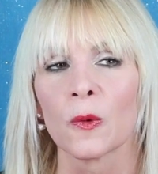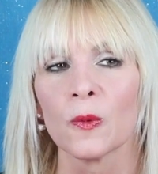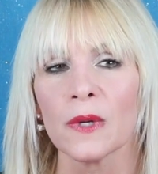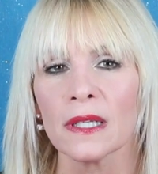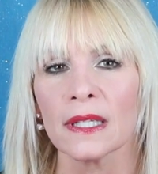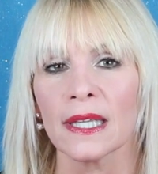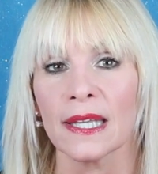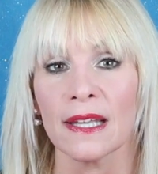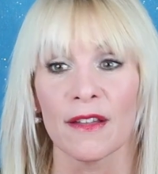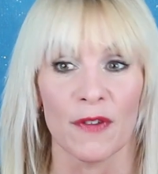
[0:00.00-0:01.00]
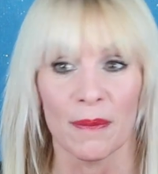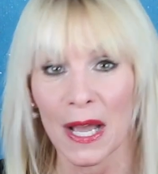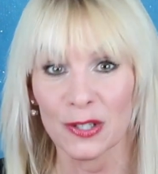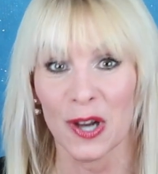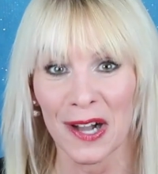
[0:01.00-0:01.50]
really, if I'm
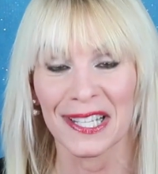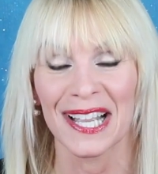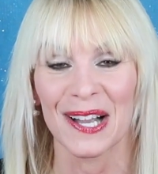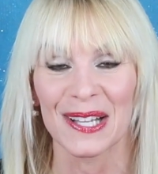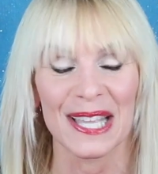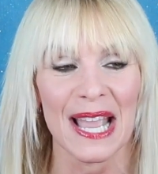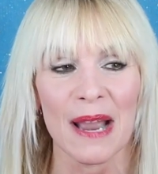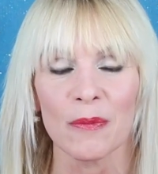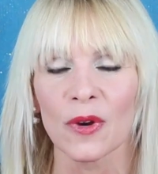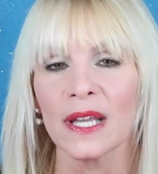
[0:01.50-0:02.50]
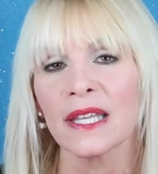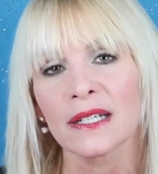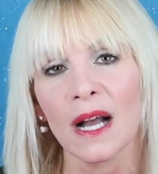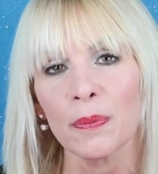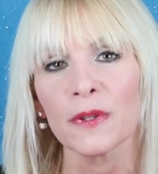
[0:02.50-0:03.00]
not talking on camera, in
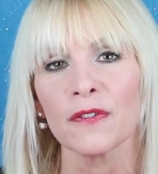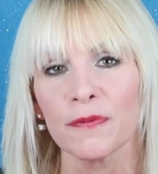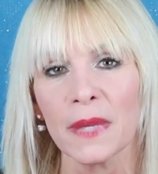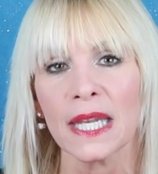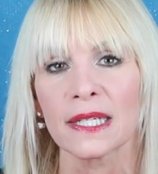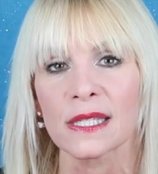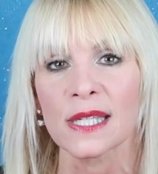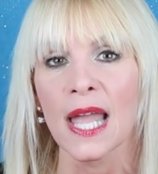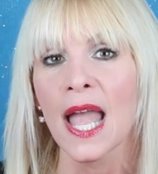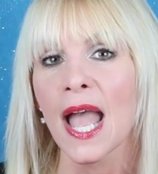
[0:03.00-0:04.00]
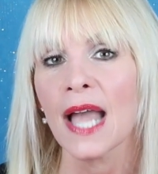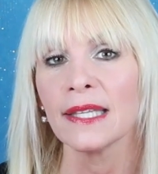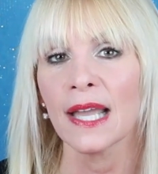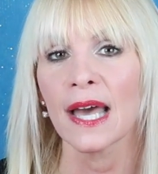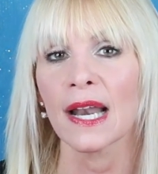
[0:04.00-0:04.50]
a couple of minutes.
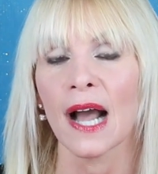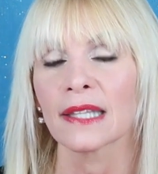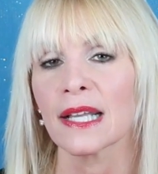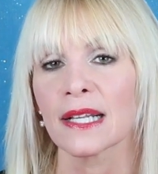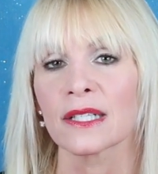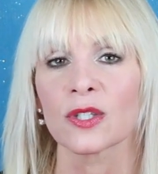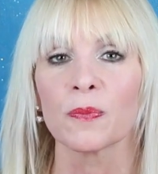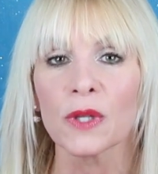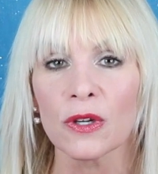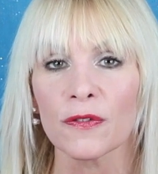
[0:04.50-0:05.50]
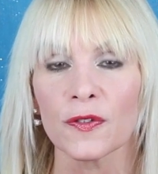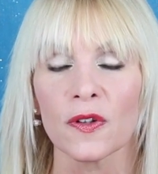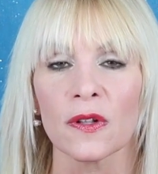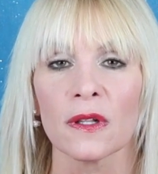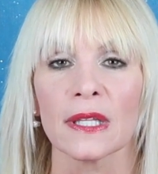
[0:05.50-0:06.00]
And yet I think it's
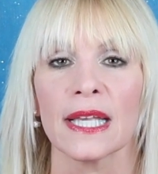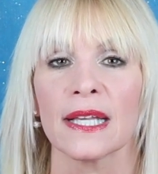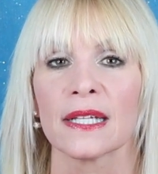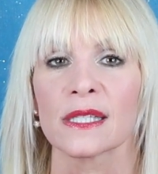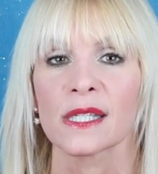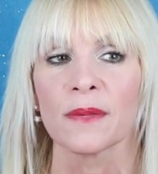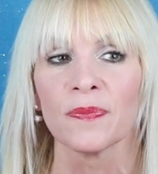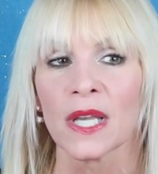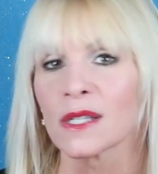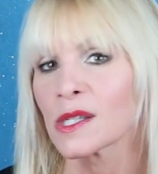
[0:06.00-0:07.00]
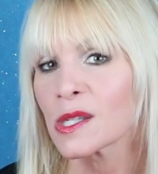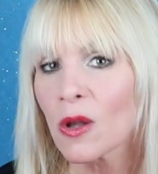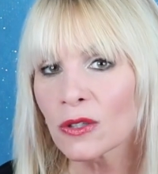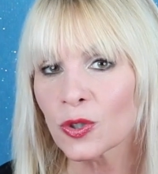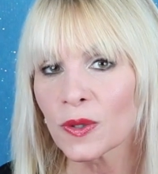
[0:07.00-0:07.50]
beautiful. It's
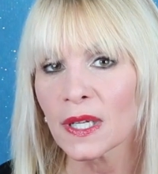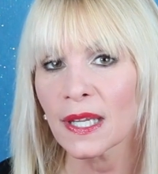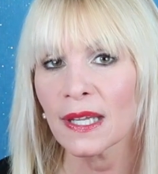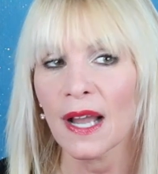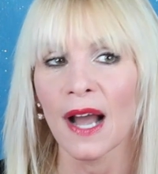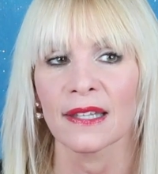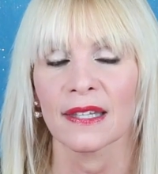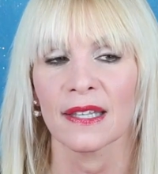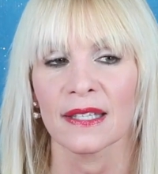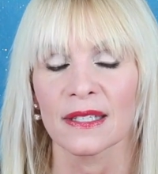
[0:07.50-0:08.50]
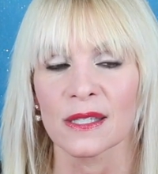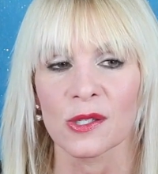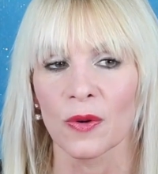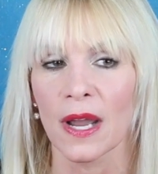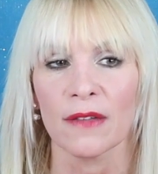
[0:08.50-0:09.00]
sultry. I think
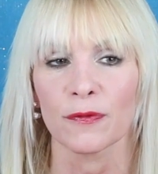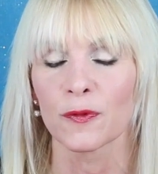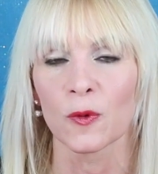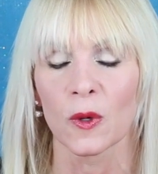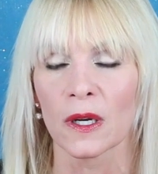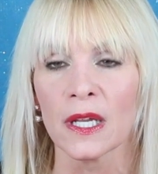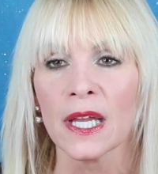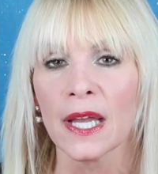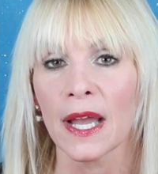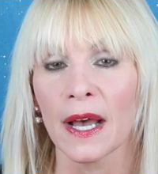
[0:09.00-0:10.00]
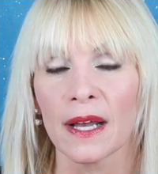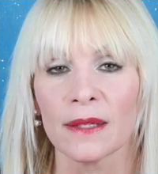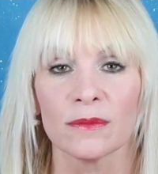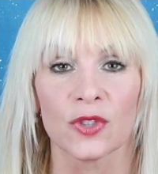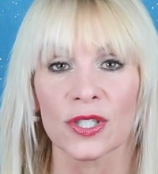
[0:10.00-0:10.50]
it's great for
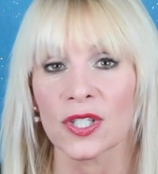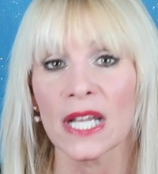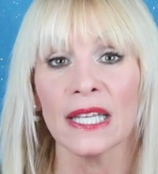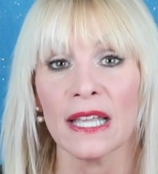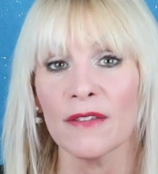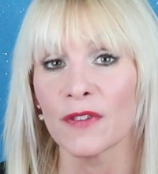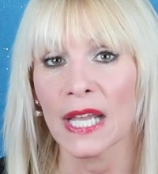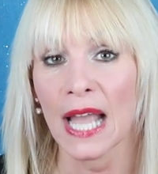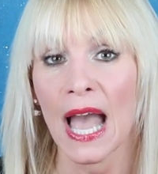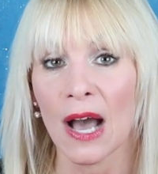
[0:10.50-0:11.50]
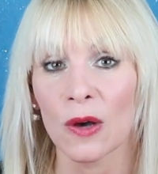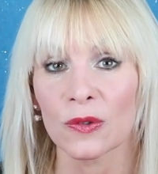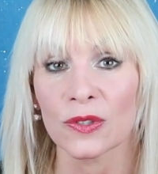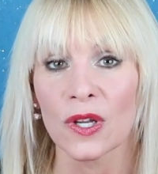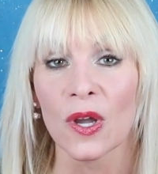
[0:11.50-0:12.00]
uh, just an evening
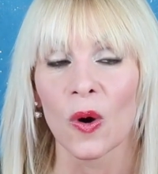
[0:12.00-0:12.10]
out,